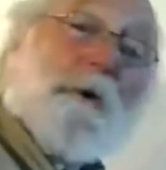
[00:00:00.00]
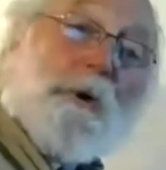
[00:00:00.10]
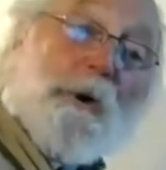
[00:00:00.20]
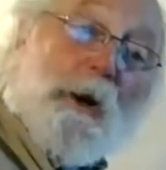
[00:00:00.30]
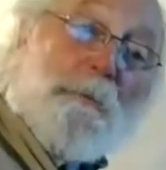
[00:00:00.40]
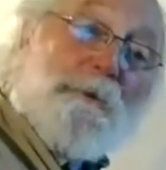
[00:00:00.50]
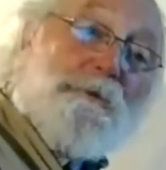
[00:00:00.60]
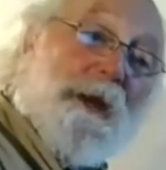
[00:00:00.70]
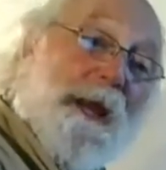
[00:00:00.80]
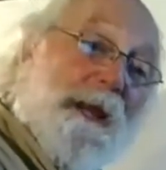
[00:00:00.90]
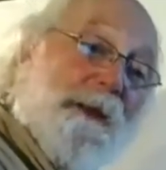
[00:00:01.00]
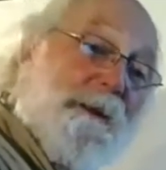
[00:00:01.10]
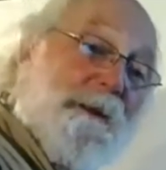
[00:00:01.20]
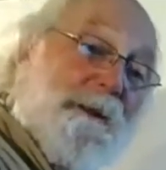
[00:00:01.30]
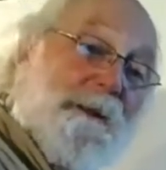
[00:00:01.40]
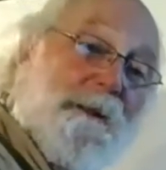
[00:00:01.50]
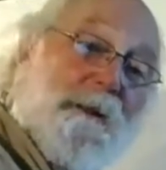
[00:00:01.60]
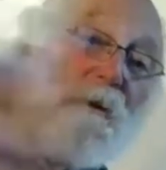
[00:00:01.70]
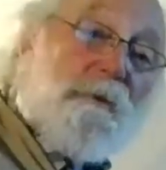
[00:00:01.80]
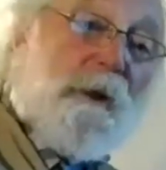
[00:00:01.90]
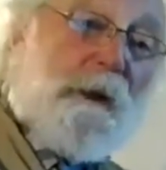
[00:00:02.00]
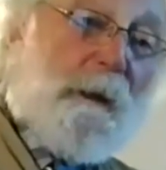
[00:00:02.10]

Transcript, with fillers: or garbage can. Looks like